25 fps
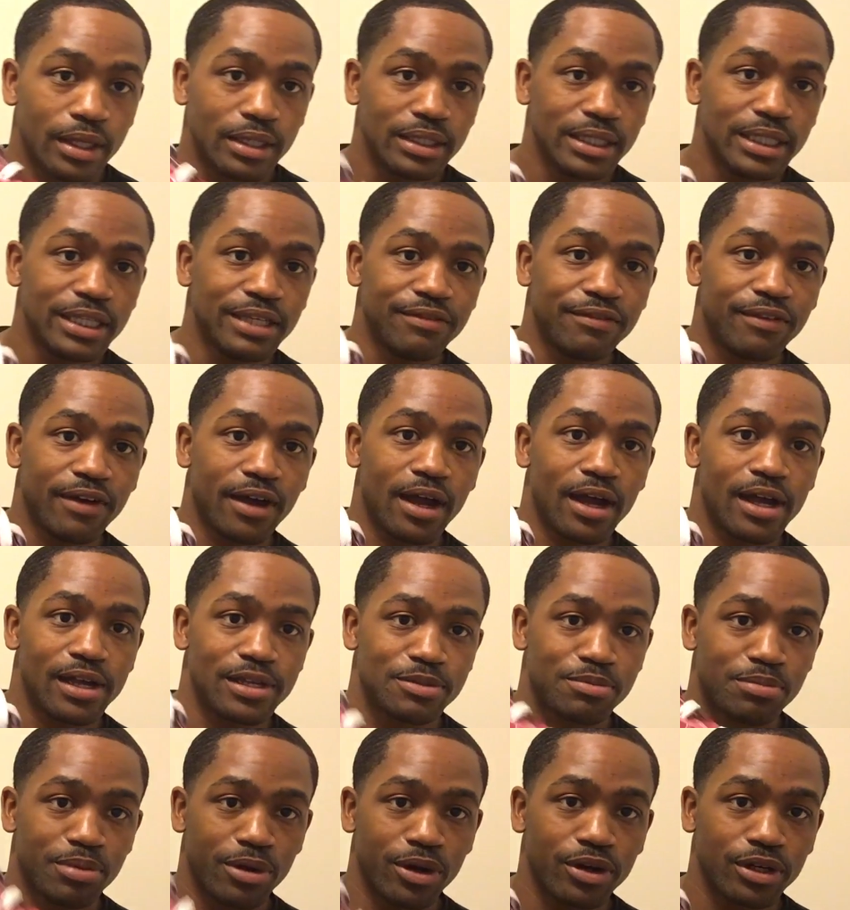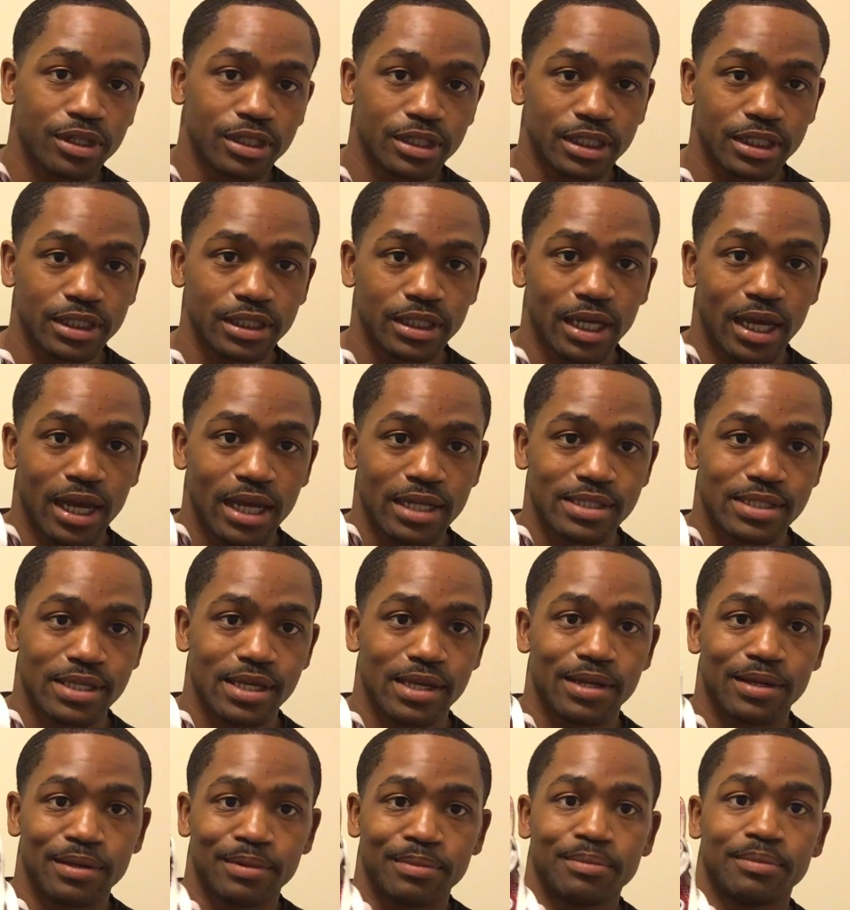Levi's burgundy high
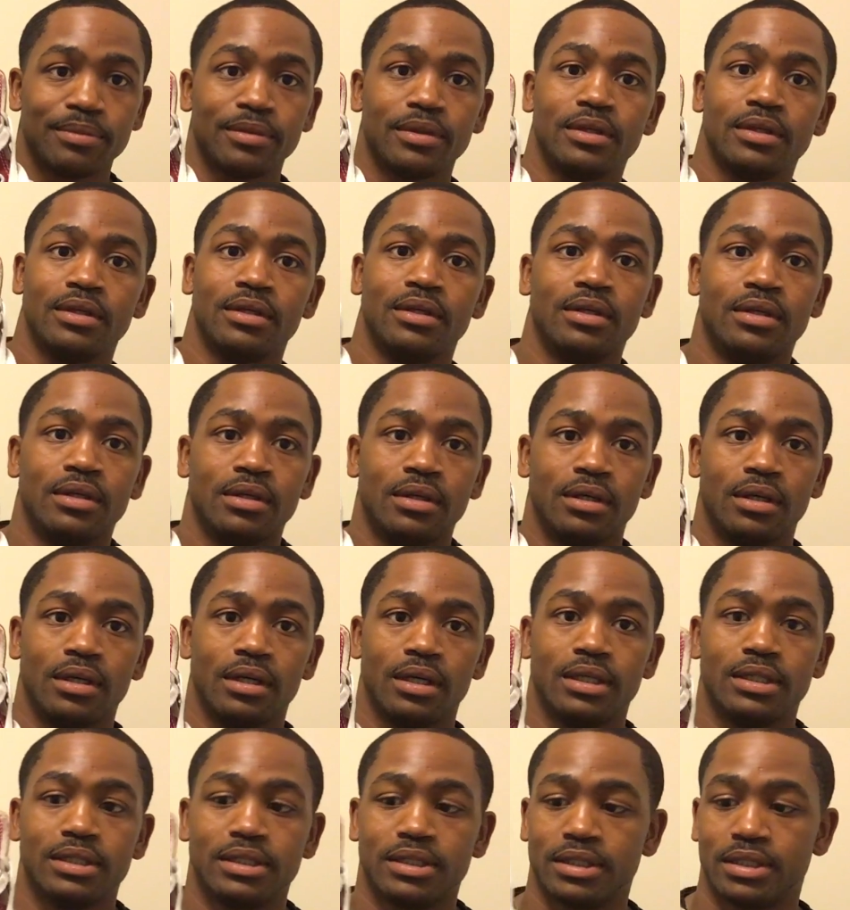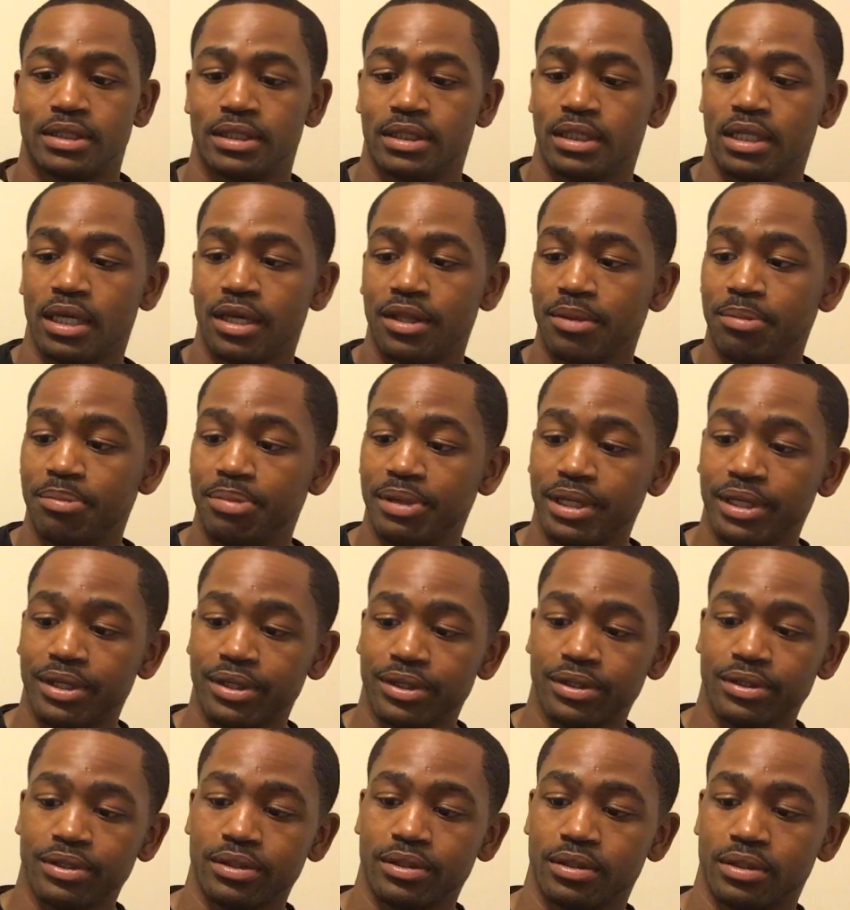top. This is another
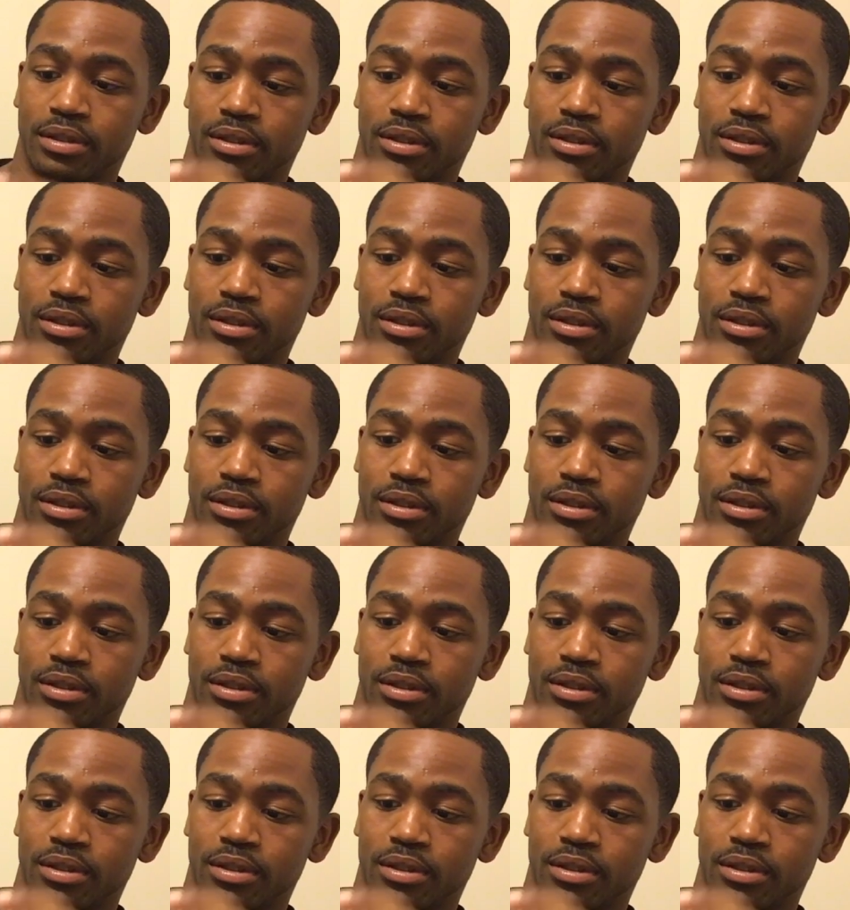beater.